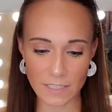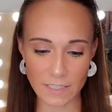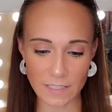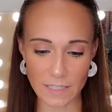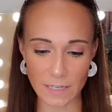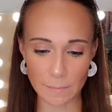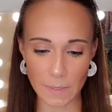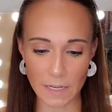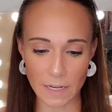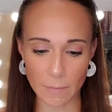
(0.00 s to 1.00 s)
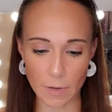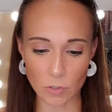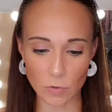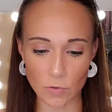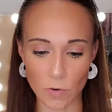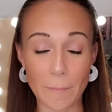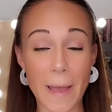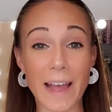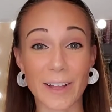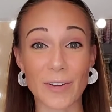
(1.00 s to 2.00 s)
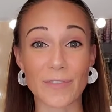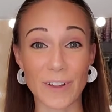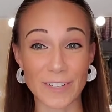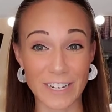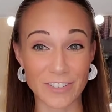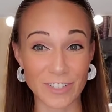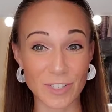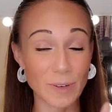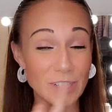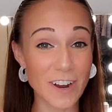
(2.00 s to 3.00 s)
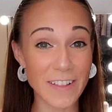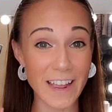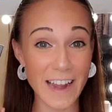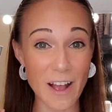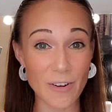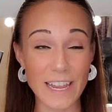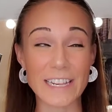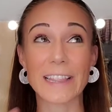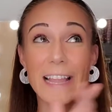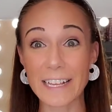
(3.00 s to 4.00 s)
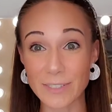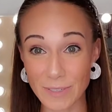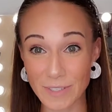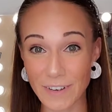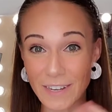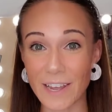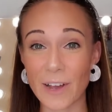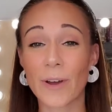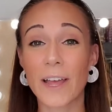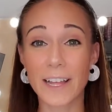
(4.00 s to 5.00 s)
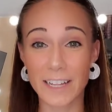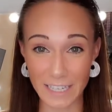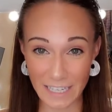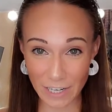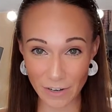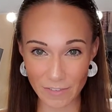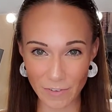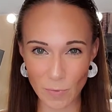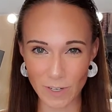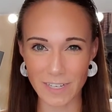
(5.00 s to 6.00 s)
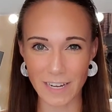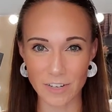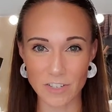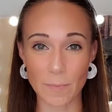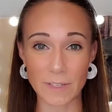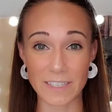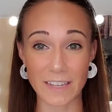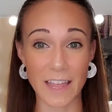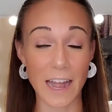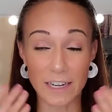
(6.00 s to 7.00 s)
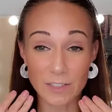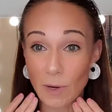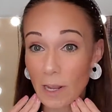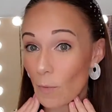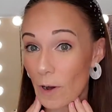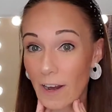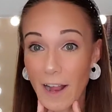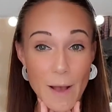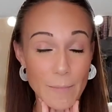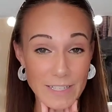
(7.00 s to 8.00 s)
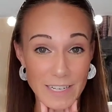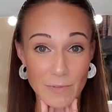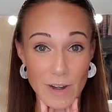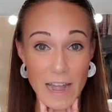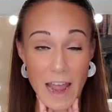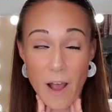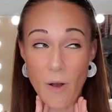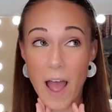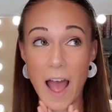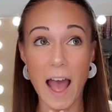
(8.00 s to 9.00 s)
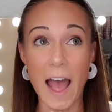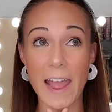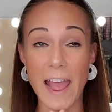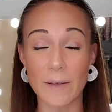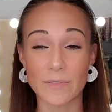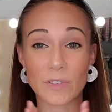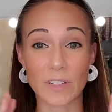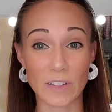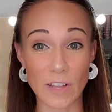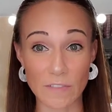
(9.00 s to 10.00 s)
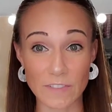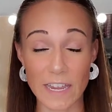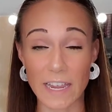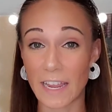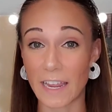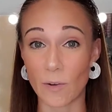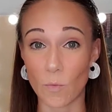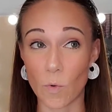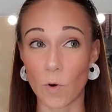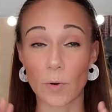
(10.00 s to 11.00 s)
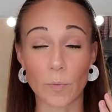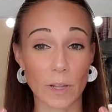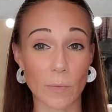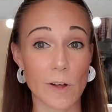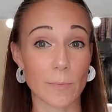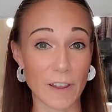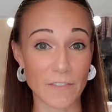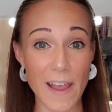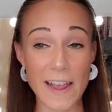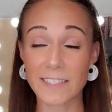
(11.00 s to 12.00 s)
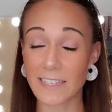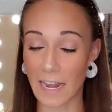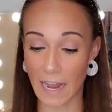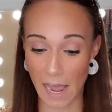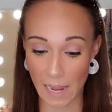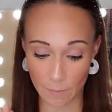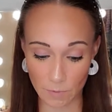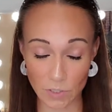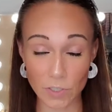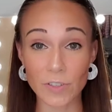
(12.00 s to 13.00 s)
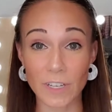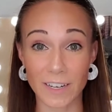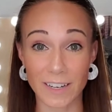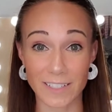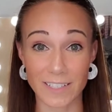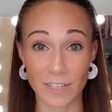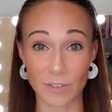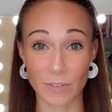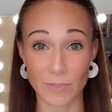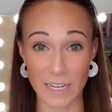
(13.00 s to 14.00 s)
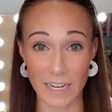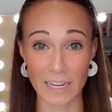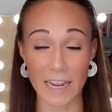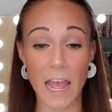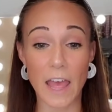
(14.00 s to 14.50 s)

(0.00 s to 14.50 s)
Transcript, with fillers: This is the medium neutral matte glow foundation. So we tried that out in last week's video. Click here if you want to catch up and see that. That is what I'm wearing on my skin right now. I absolutely loved it. It wore really well on my face and I am certainly going to continue using it.